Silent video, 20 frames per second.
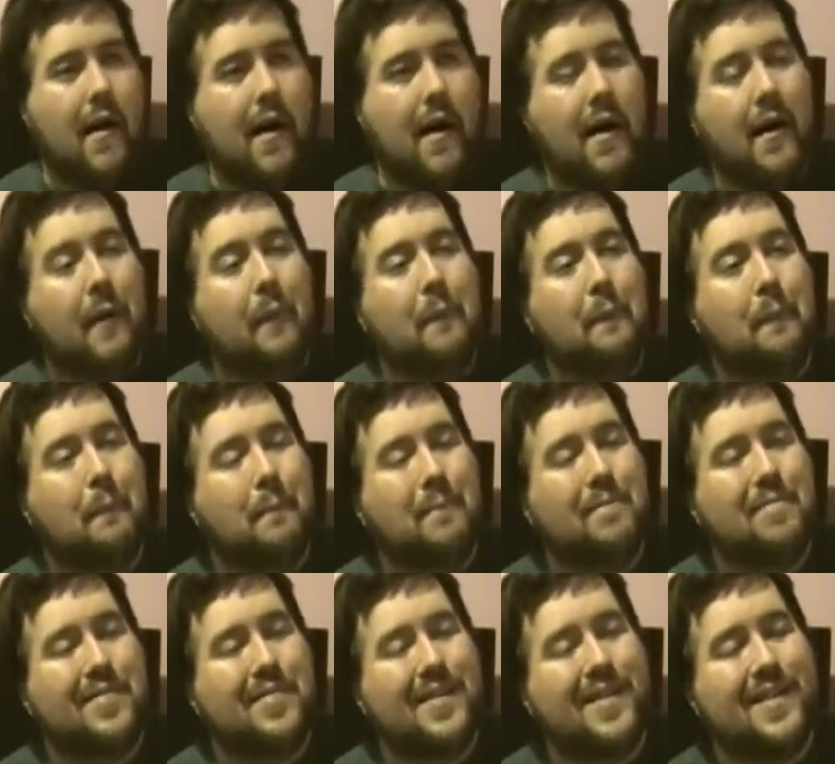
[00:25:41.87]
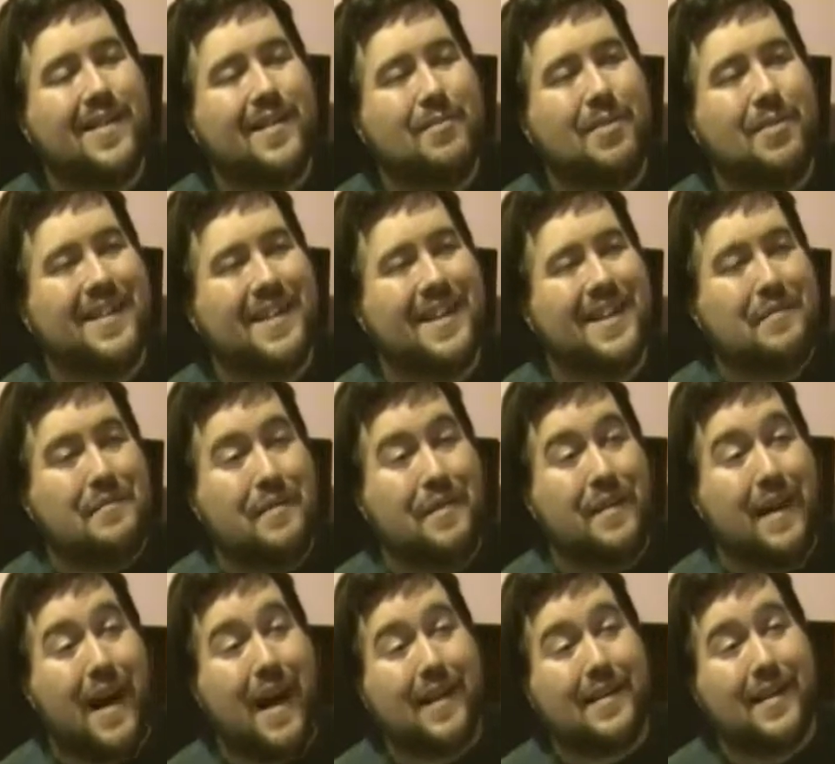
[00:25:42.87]
In
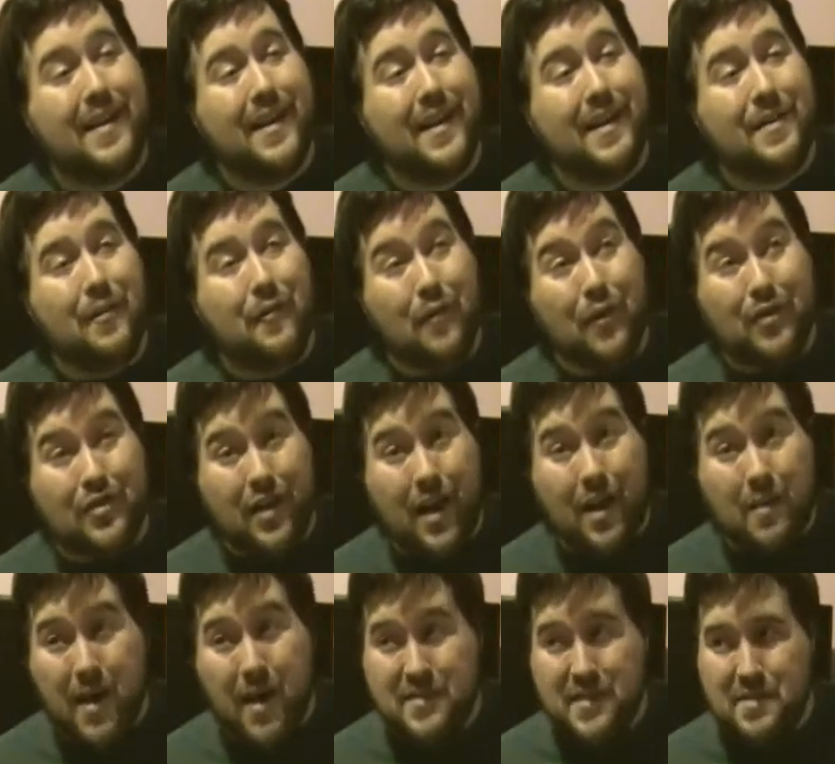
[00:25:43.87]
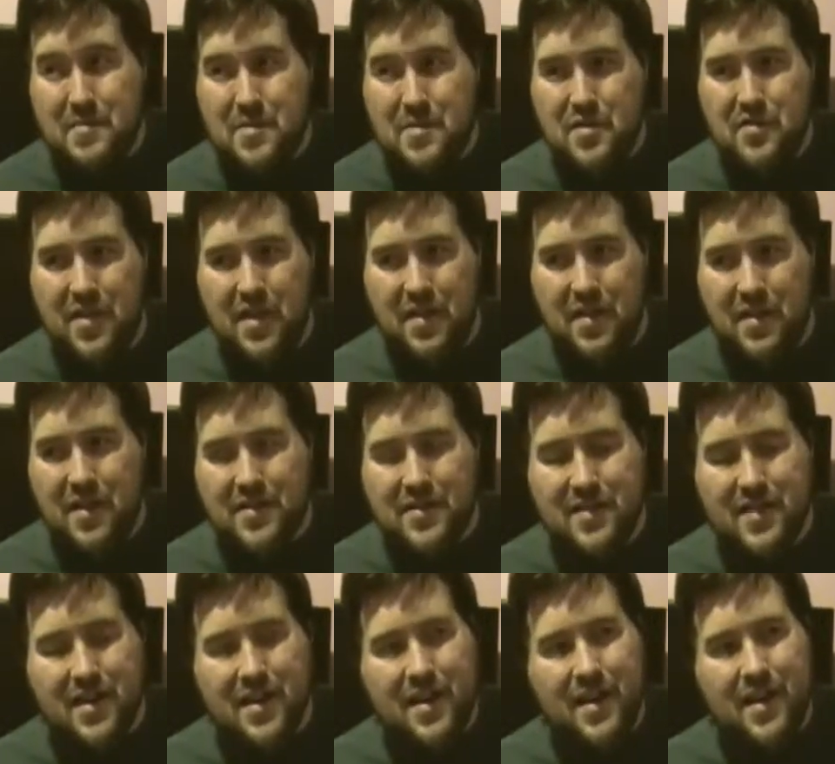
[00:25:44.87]
fact, the first time I see him using
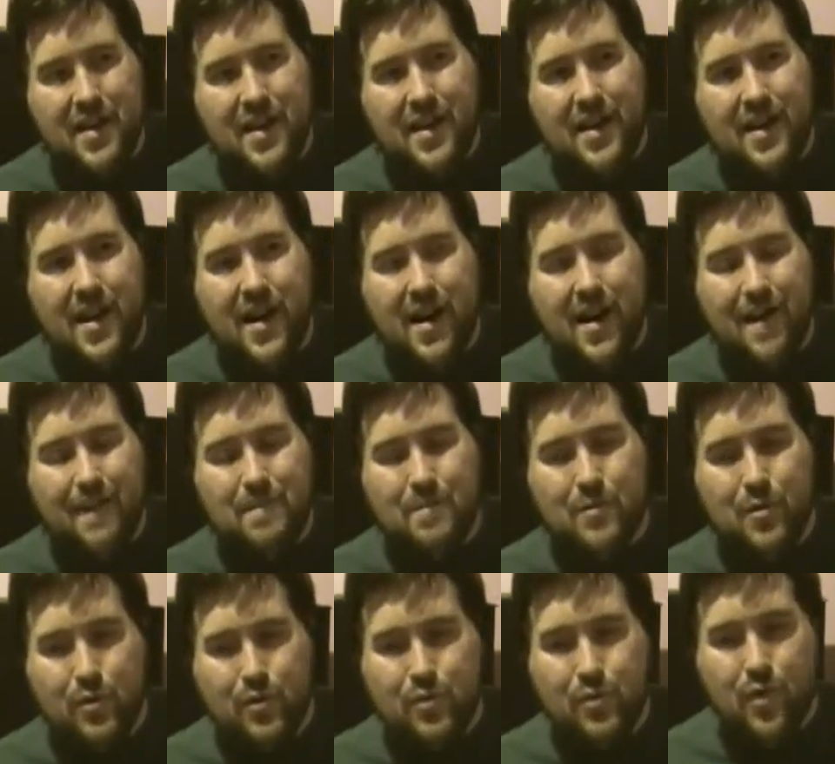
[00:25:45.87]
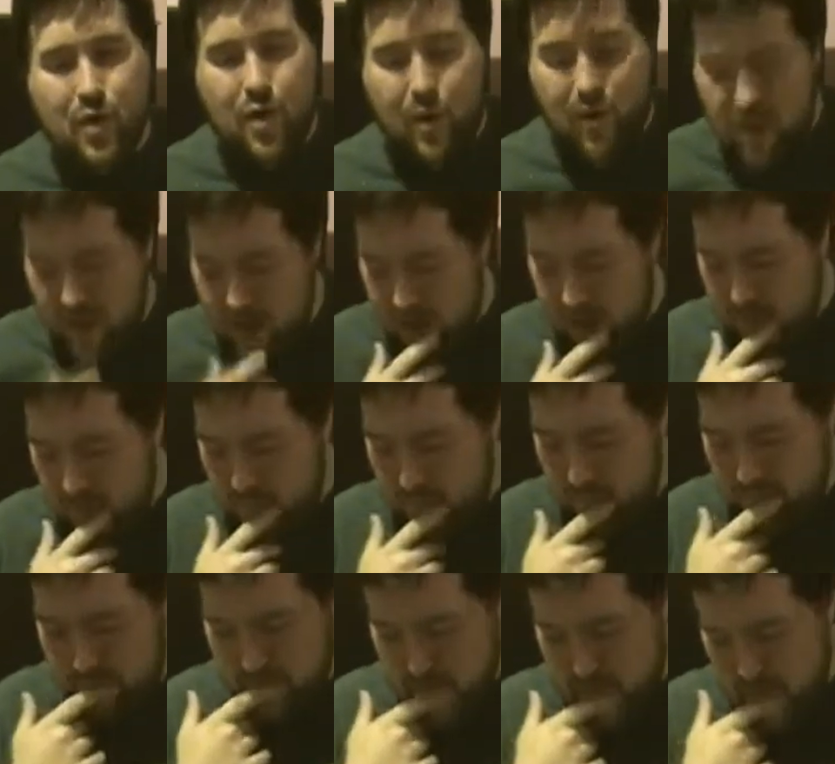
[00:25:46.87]
this, Ronan's
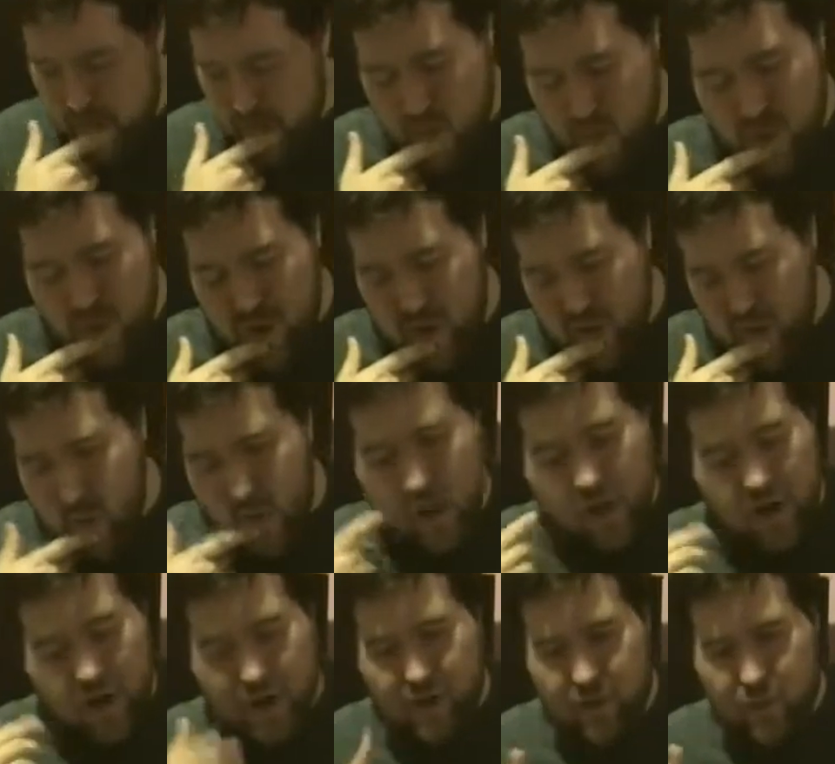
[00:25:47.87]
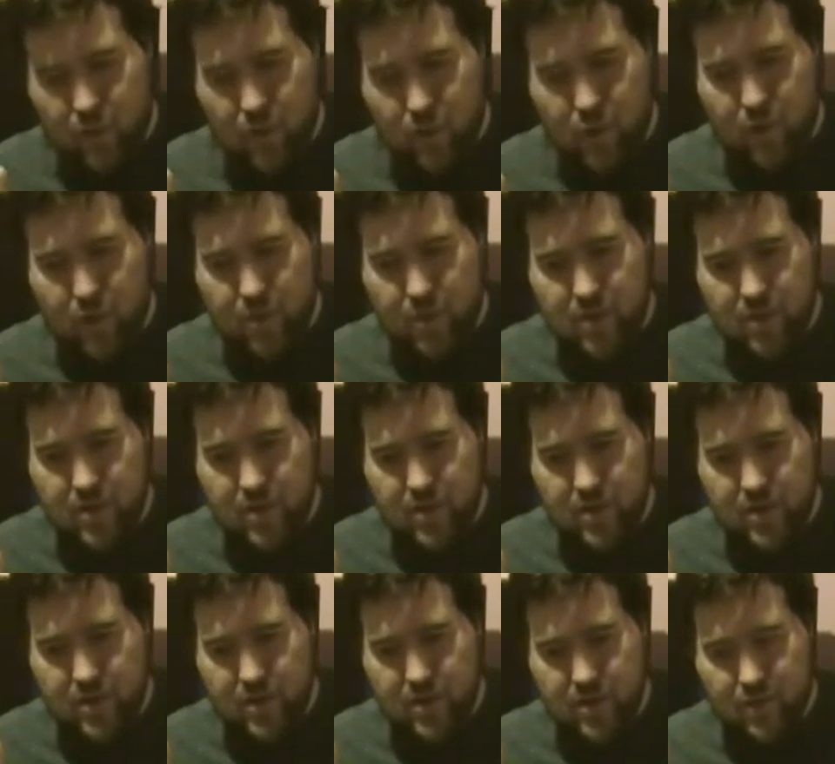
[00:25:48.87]
walking into the room.
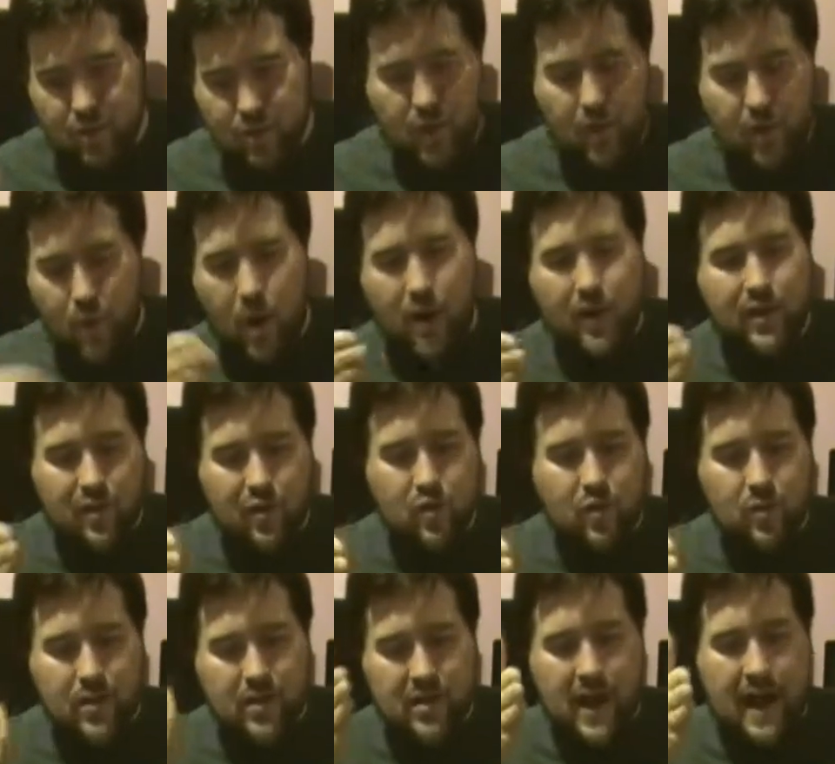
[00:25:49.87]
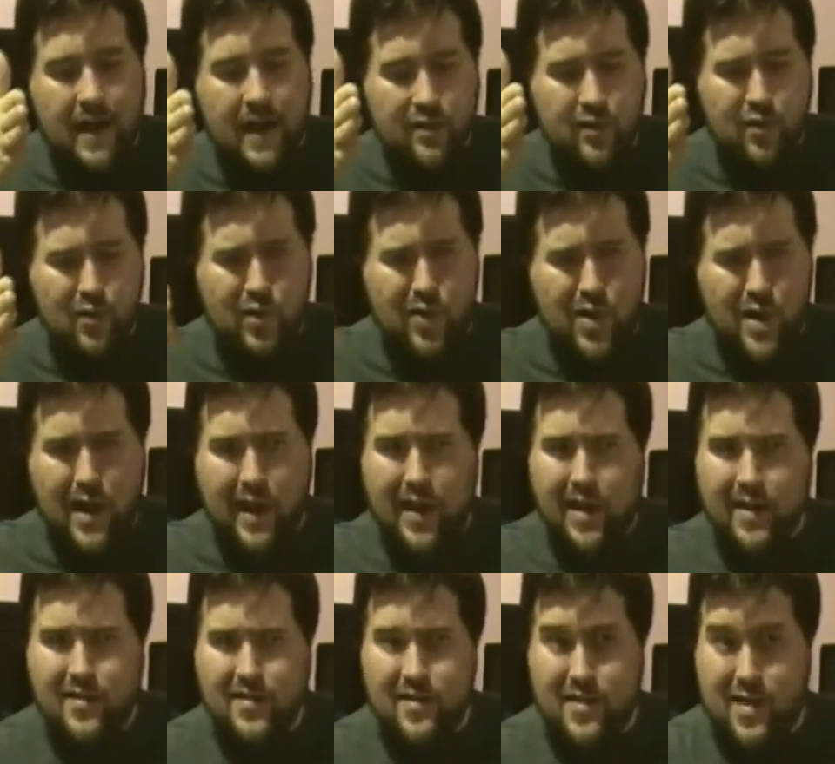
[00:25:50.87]
Walking into this room to talk to, I
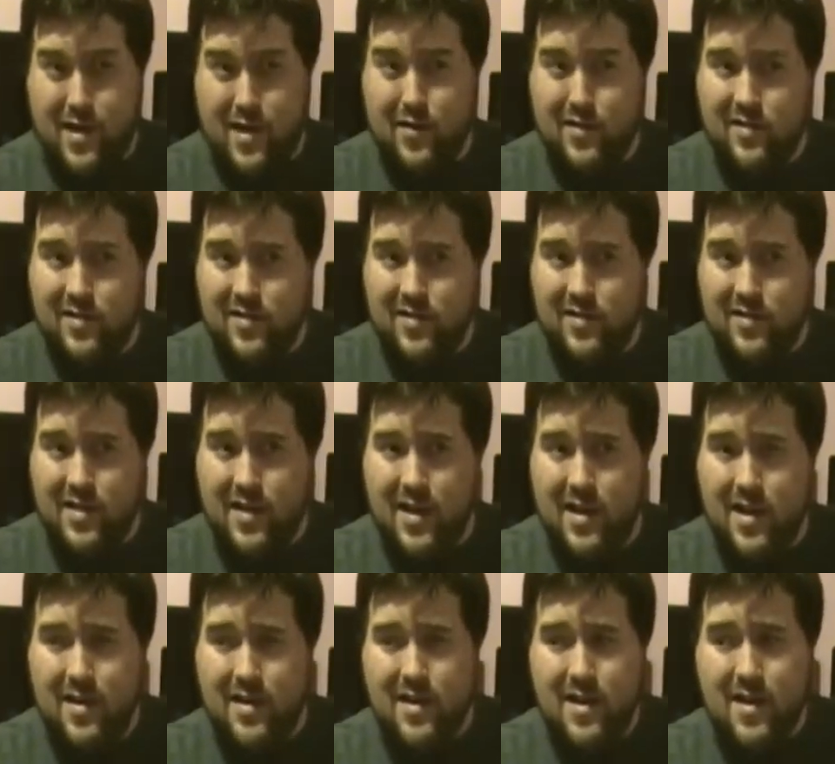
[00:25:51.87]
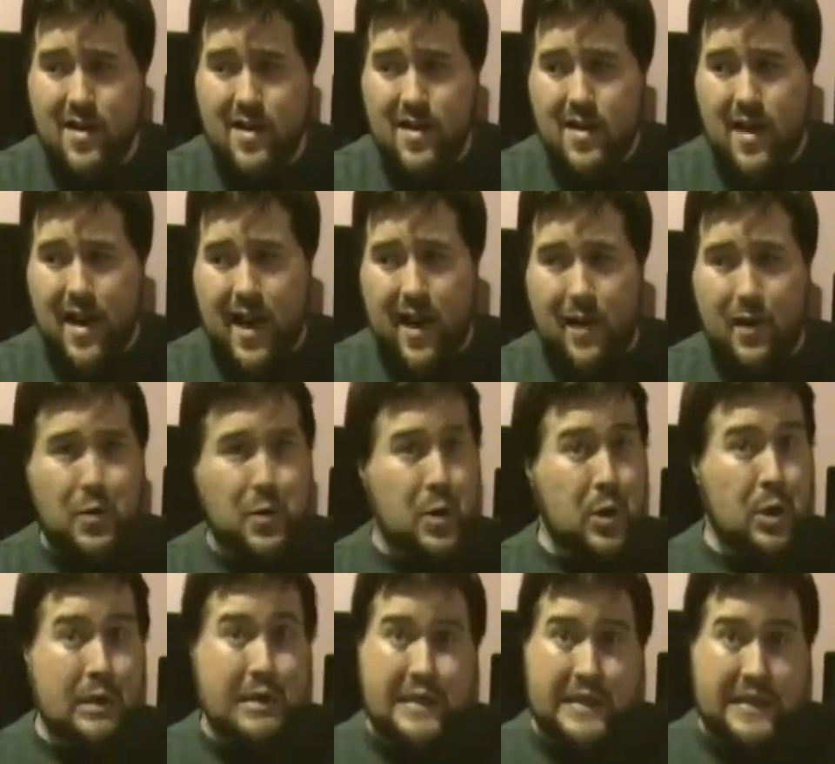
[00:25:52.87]
guess, Thanos'
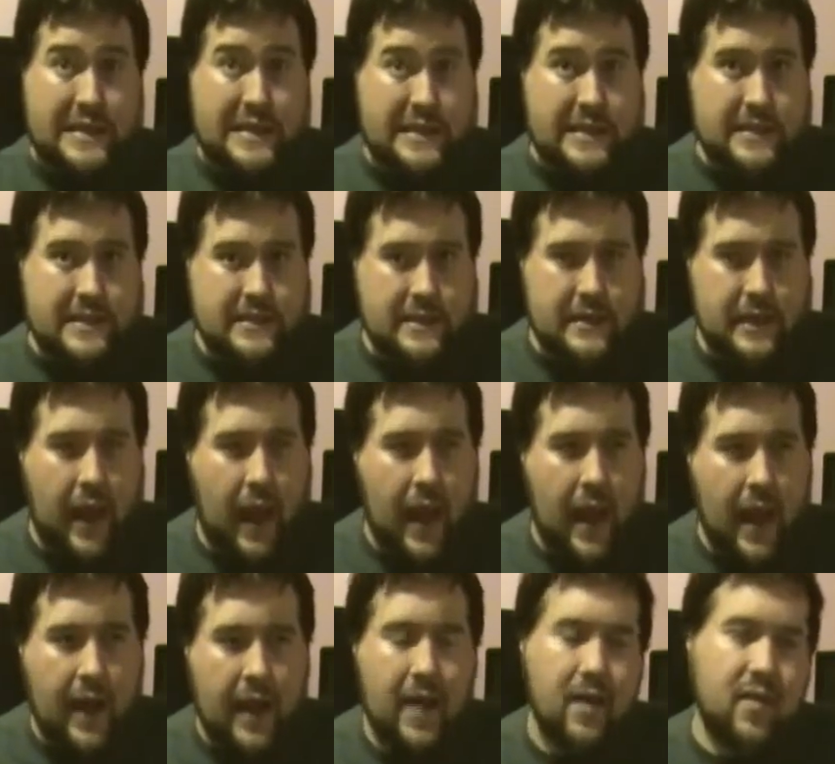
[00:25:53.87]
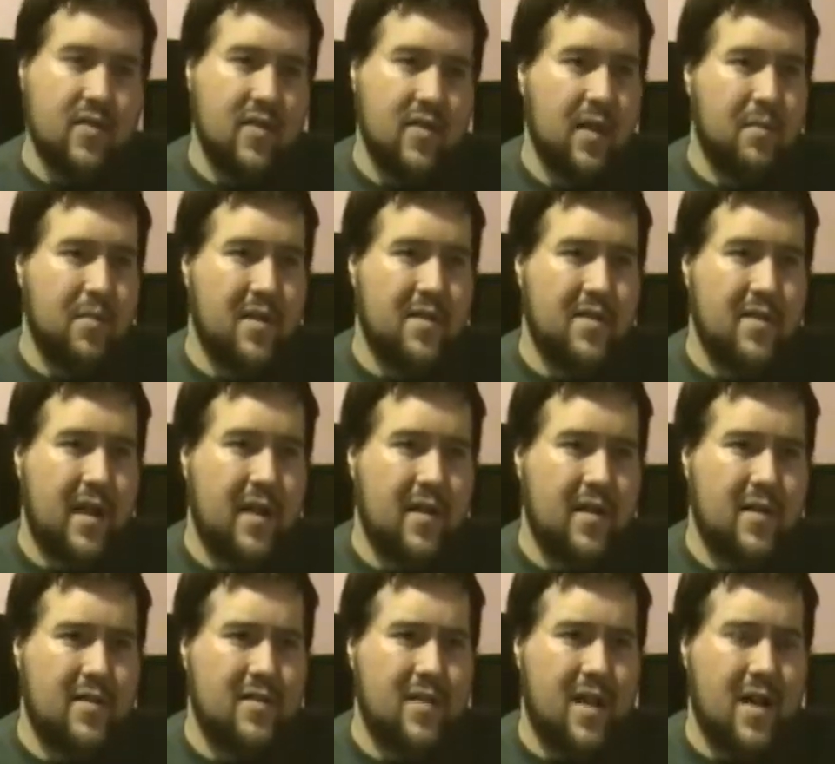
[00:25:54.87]
handler. I can't say it, but it's like
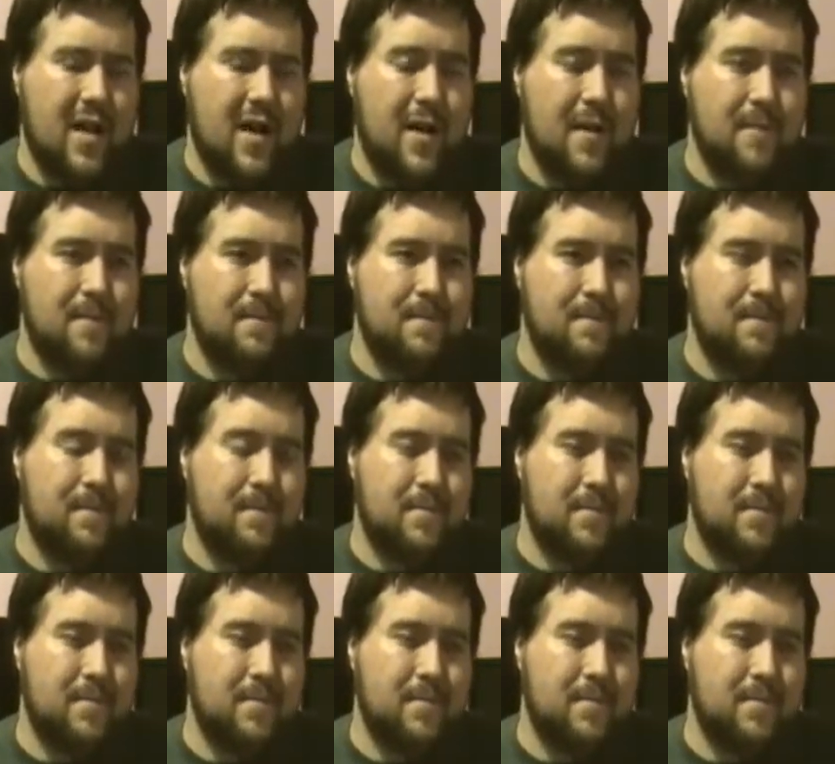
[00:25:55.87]
his, what's